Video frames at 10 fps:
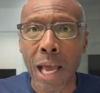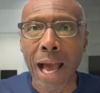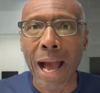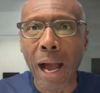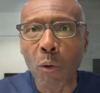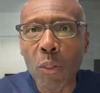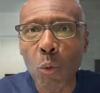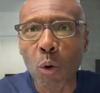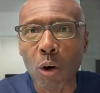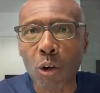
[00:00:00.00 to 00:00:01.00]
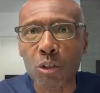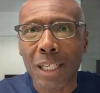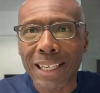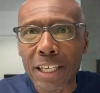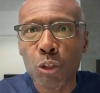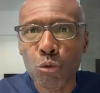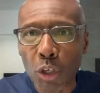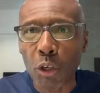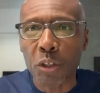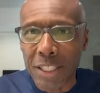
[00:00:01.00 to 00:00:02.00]
How in the world can you
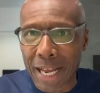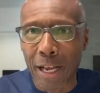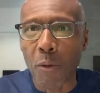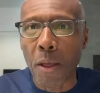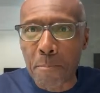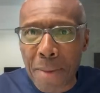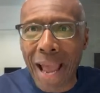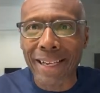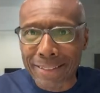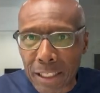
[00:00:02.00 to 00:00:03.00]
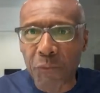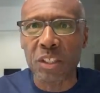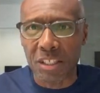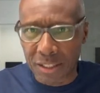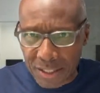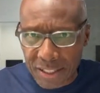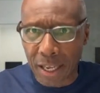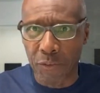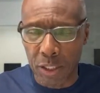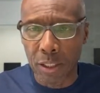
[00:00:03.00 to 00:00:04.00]
turn down the Magnificent
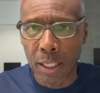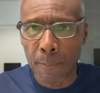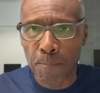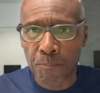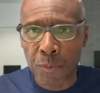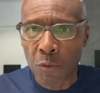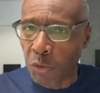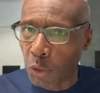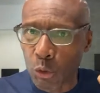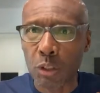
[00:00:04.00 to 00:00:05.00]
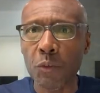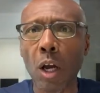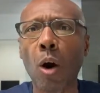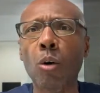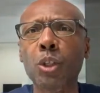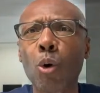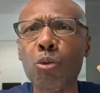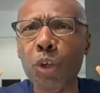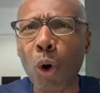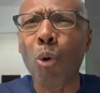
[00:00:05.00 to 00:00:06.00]
Seven? For those of y'all
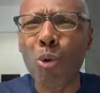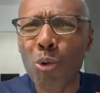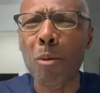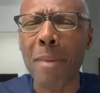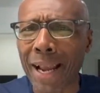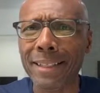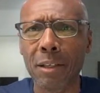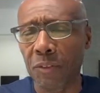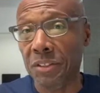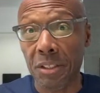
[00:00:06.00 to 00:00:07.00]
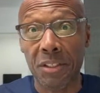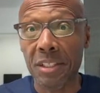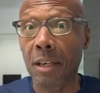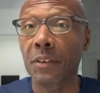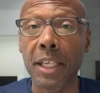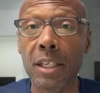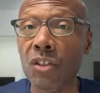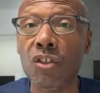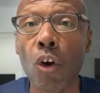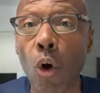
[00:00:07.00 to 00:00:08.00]
don't know who the Magnificent Seven is,
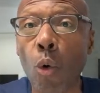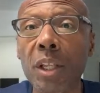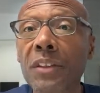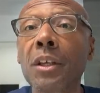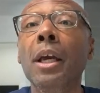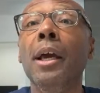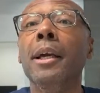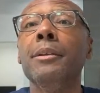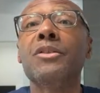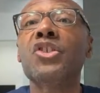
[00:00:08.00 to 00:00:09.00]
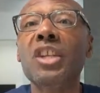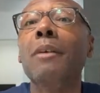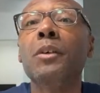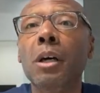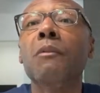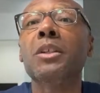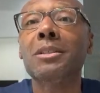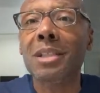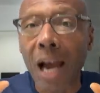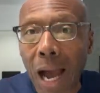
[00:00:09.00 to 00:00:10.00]
it's only seven of the
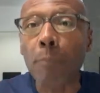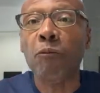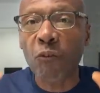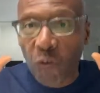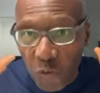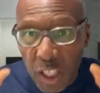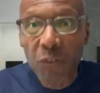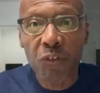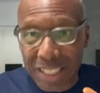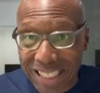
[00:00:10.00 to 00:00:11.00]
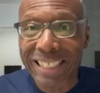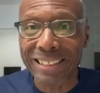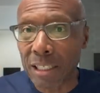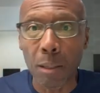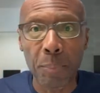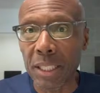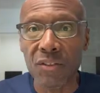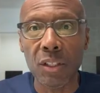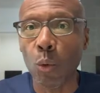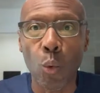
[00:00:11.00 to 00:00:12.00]
top 15
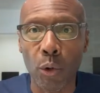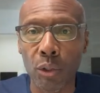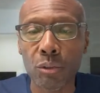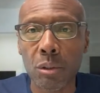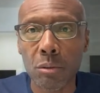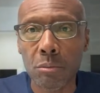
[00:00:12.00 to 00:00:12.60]
companies in the world.